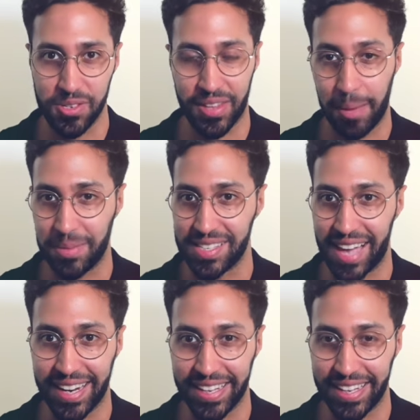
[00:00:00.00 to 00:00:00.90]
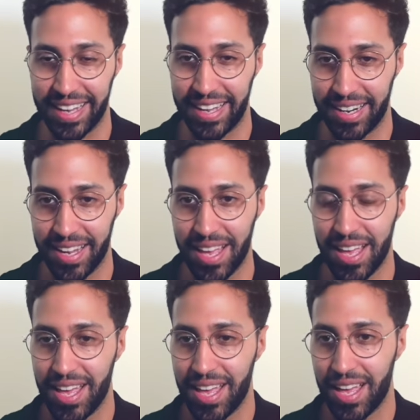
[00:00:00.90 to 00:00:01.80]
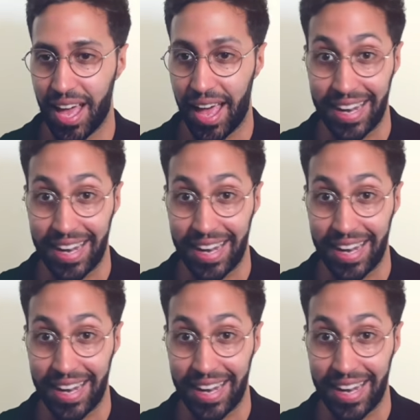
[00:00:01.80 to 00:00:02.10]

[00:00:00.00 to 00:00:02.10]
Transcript: So that means adding in a